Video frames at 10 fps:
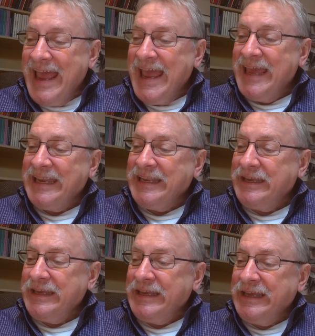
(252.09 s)
And
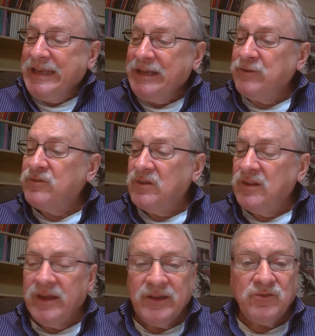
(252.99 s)
here's the
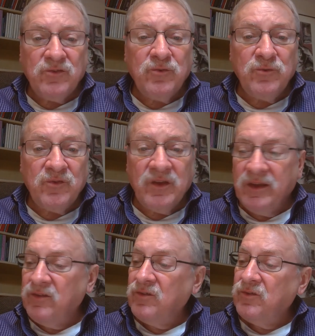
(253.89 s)
last two
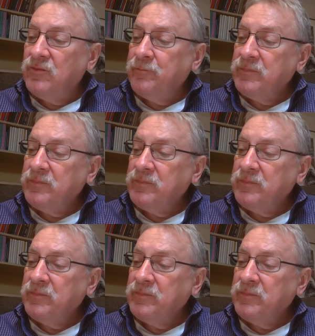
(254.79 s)
stanzas.